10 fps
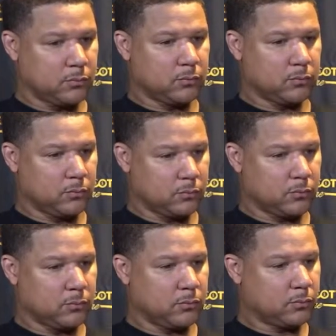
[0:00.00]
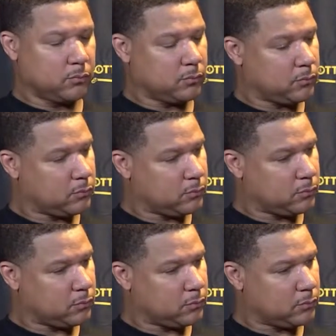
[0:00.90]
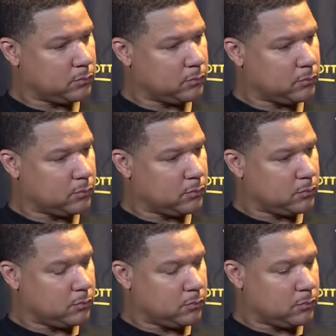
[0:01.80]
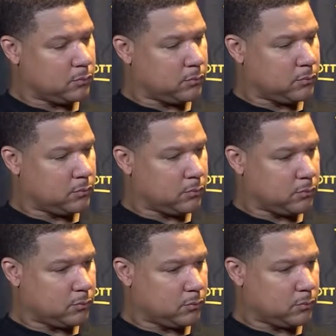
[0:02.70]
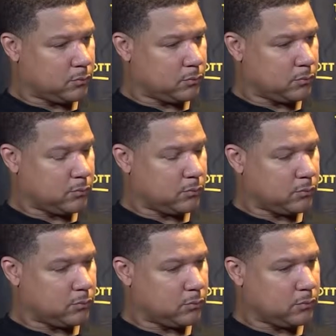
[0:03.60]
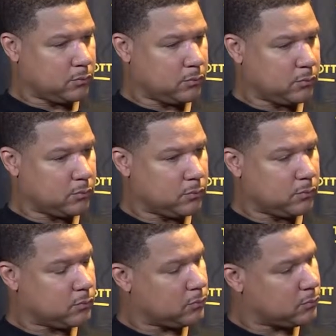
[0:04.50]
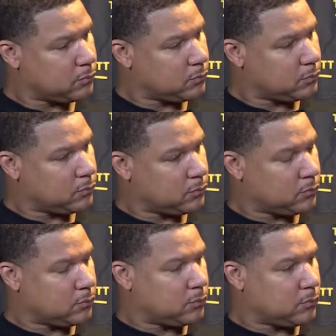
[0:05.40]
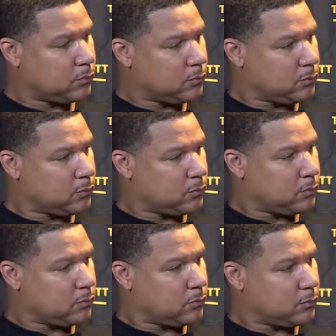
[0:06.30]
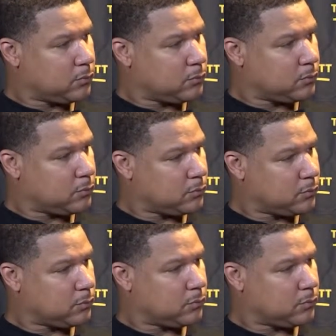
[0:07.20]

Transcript: (silent)